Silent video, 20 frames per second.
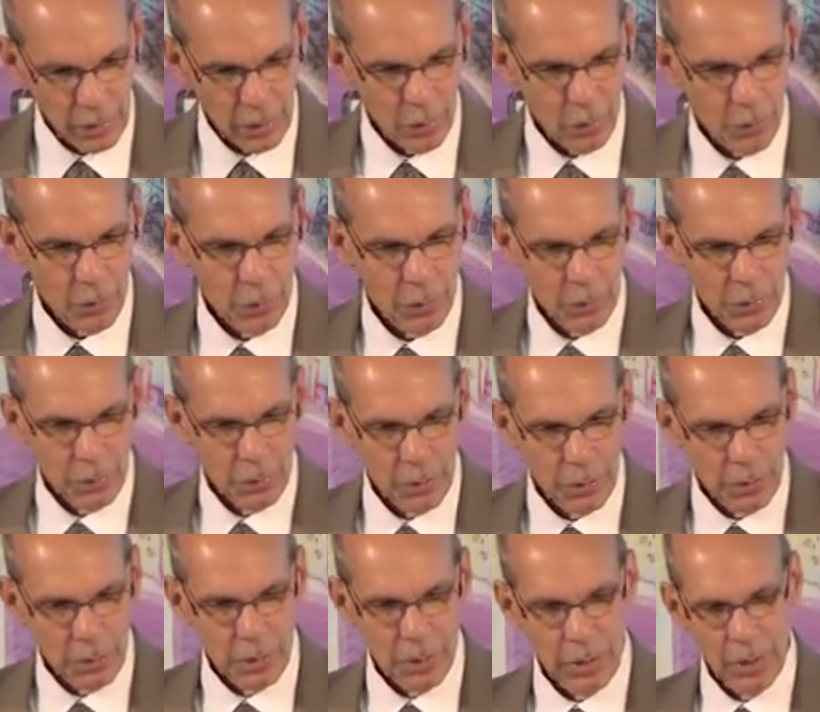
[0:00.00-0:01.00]
you know,
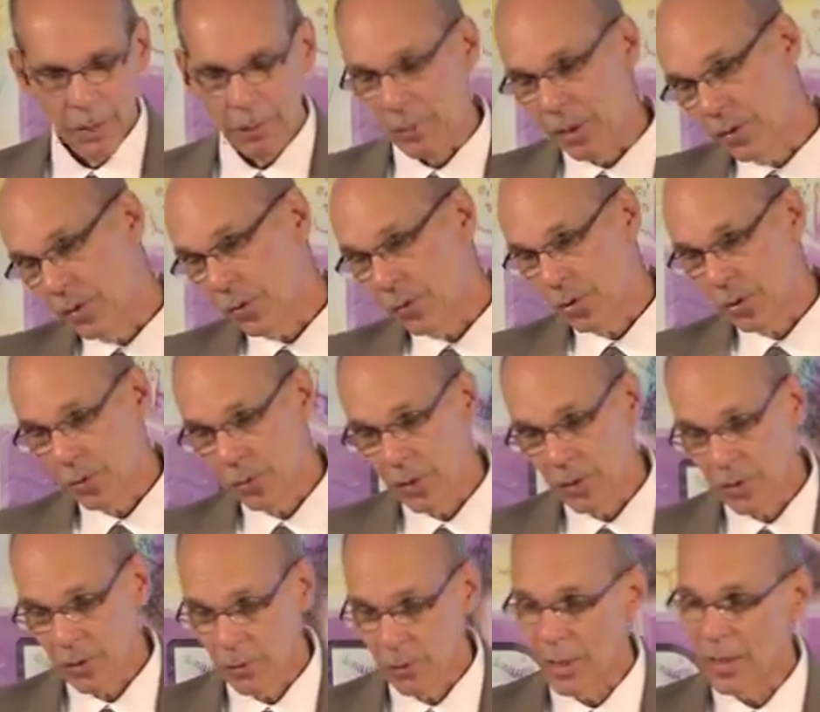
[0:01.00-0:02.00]
I'm not so
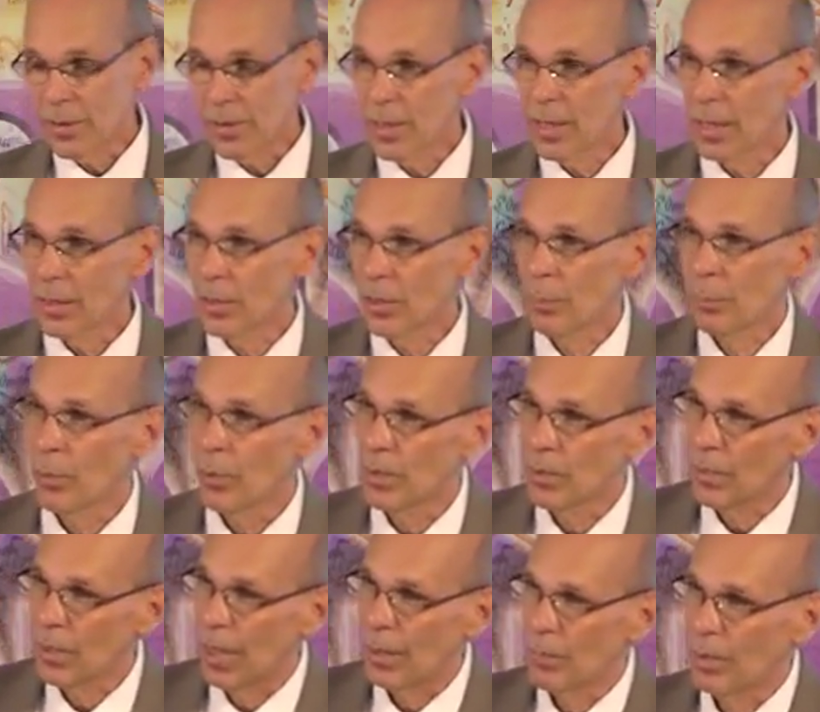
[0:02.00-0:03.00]
sure it's a great thing at this
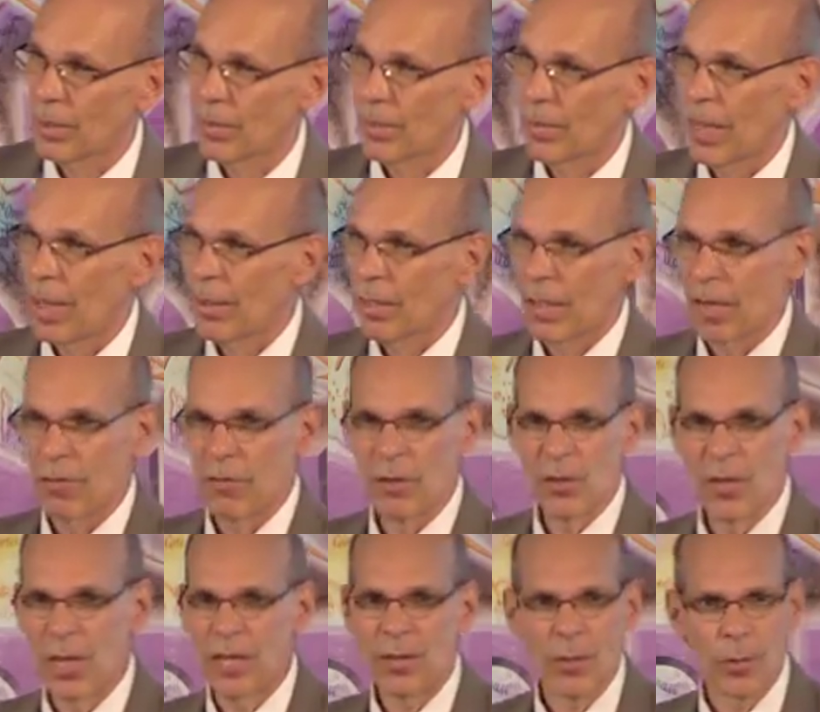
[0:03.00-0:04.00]
point in time, because now you got
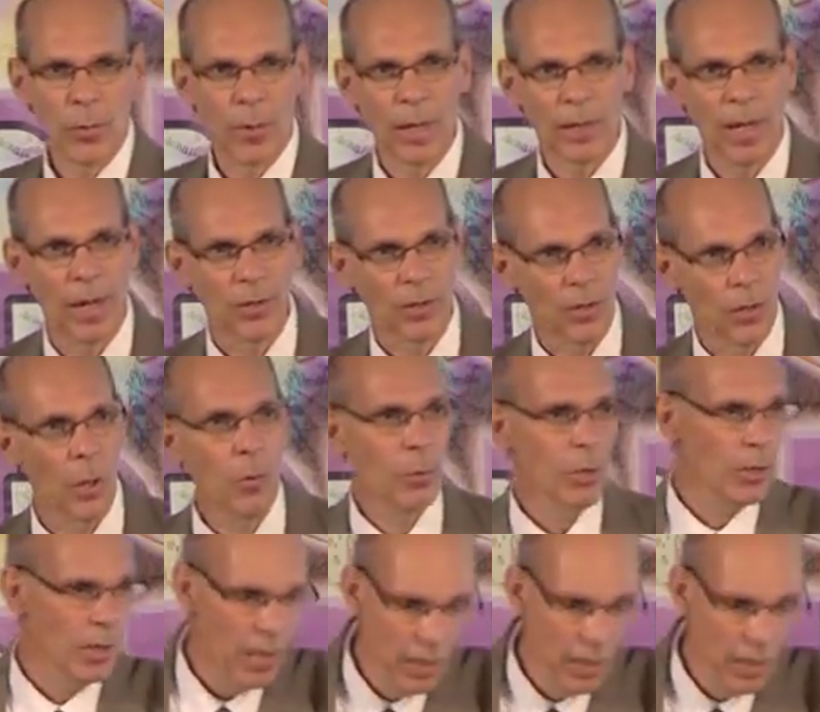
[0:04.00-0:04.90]
to chase her around the house. No, you